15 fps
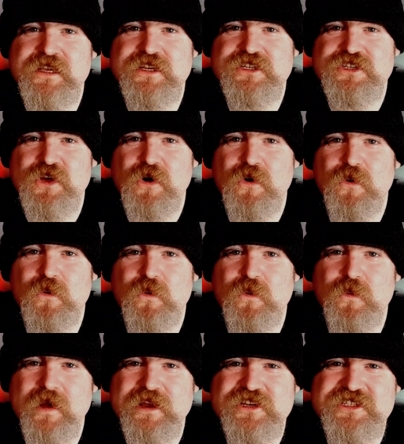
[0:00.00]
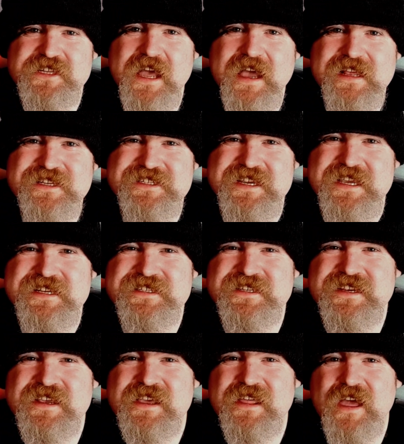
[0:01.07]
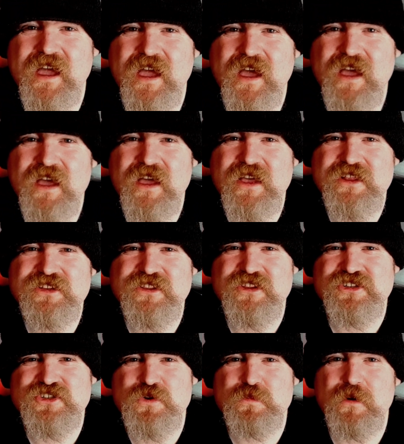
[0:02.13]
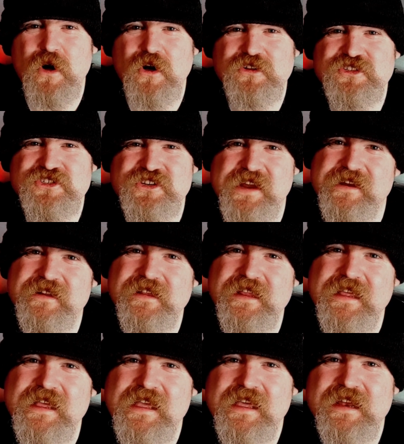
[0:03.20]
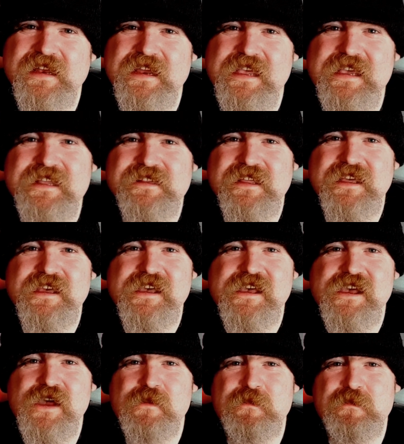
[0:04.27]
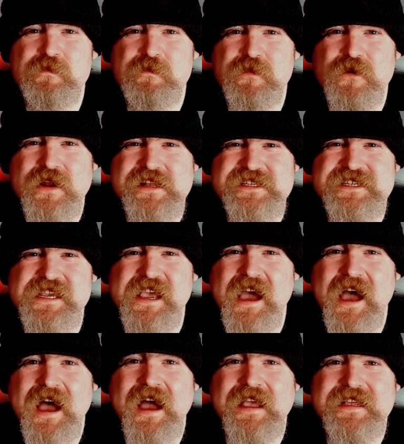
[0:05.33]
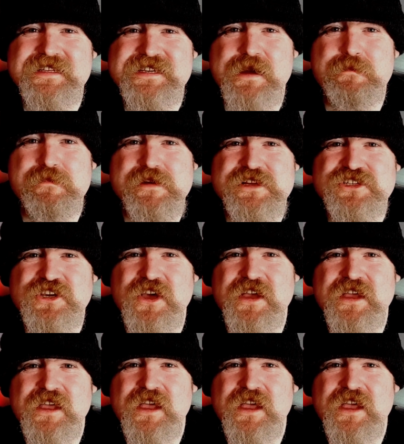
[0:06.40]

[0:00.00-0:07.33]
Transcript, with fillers: So when you start seeds, the super hots generally need pretty high temperature,